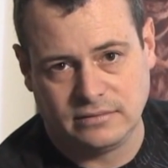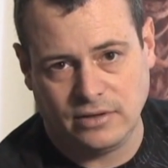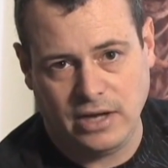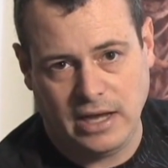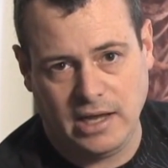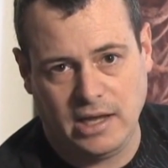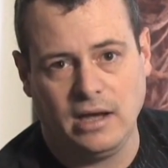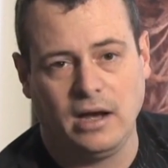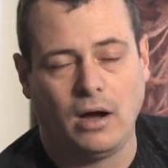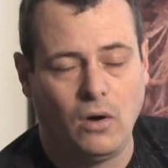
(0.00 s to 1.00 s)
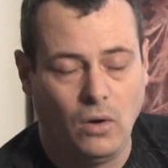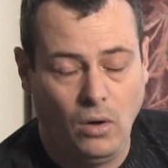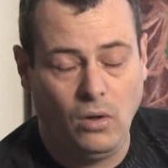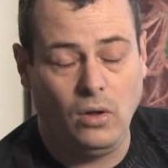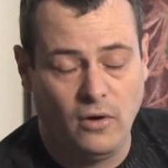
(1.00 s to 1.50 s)
Okay, a
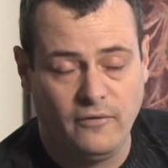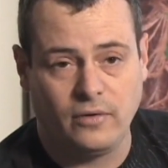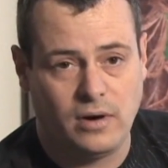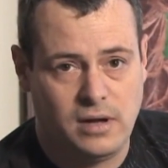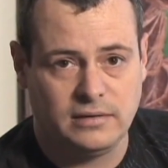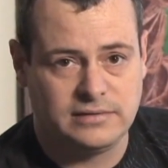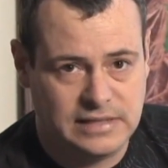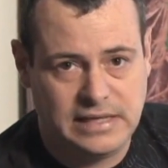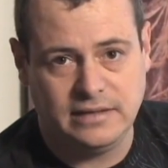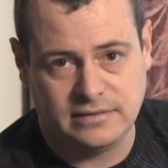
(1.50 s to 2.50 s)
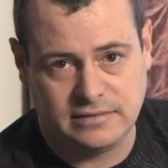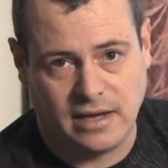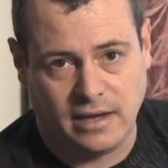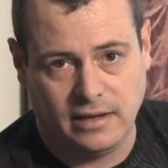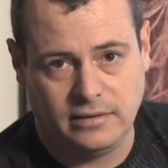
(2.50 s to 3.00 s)
whole overall scene
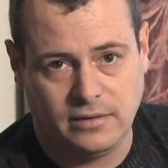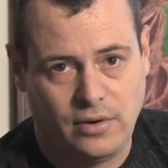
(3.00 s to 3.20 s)
design.